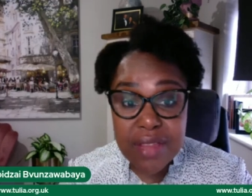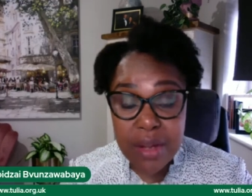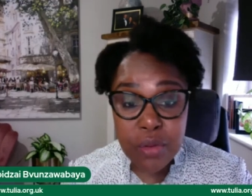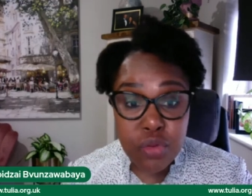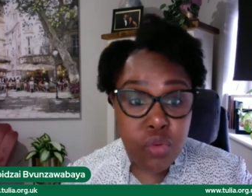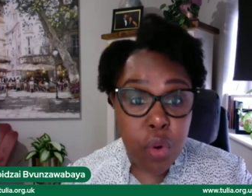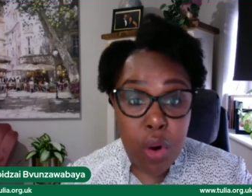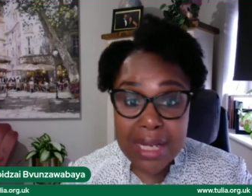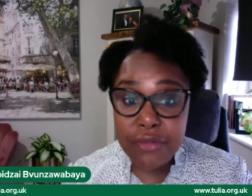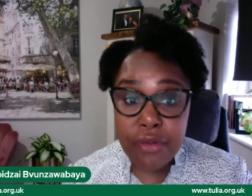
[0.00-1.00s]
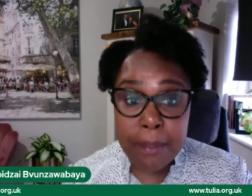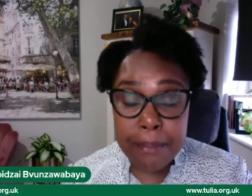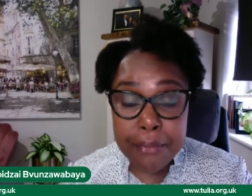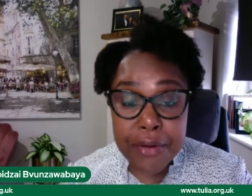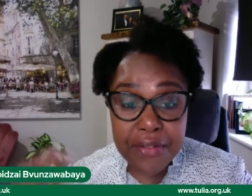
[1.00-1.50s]
They draw it from
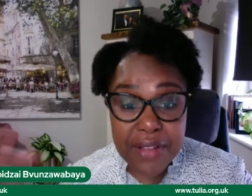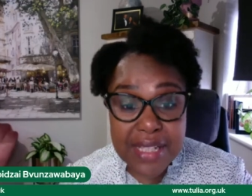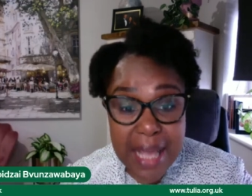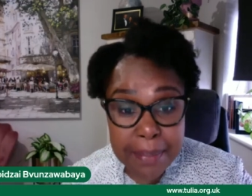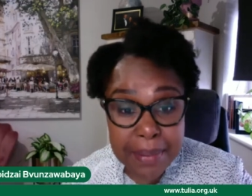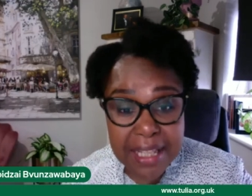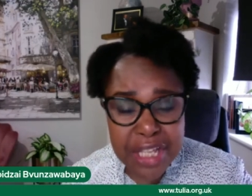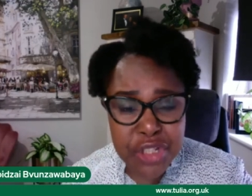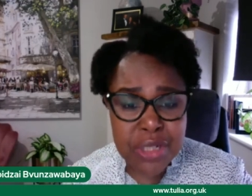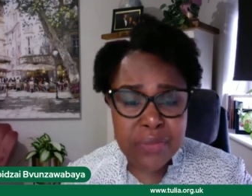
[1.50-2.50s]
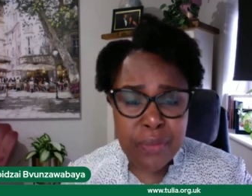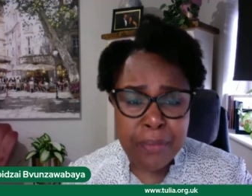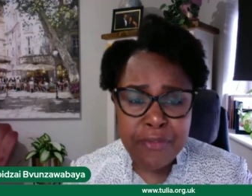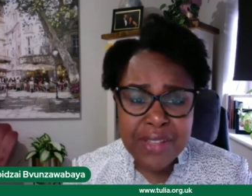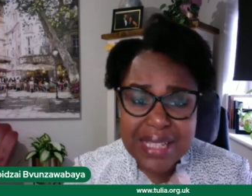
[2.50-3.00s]
previous applications,
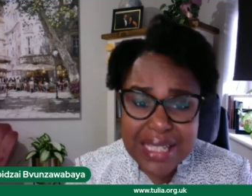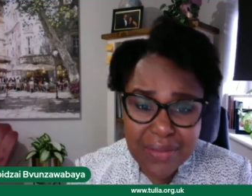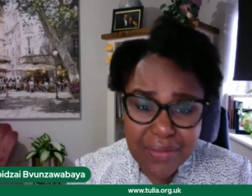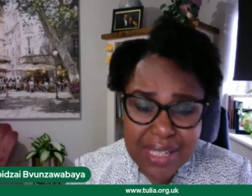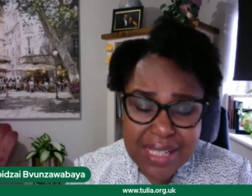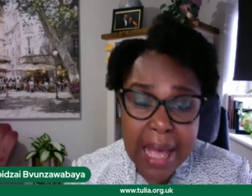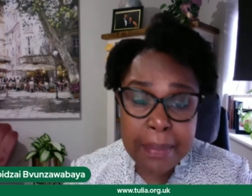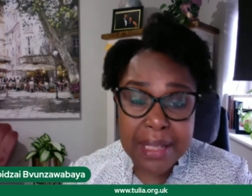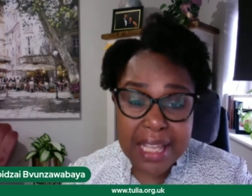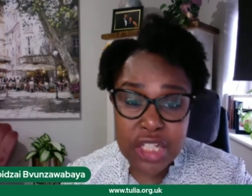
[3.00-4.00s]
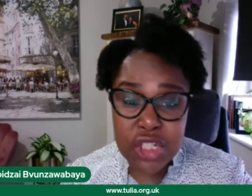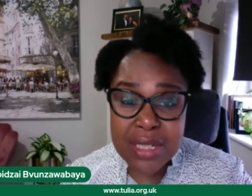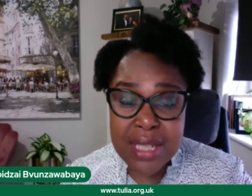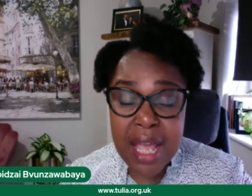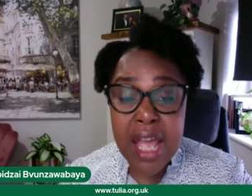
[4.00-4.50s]
from visitor visa
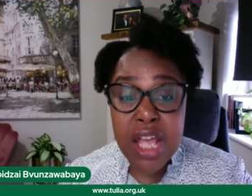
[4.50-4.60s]
applications.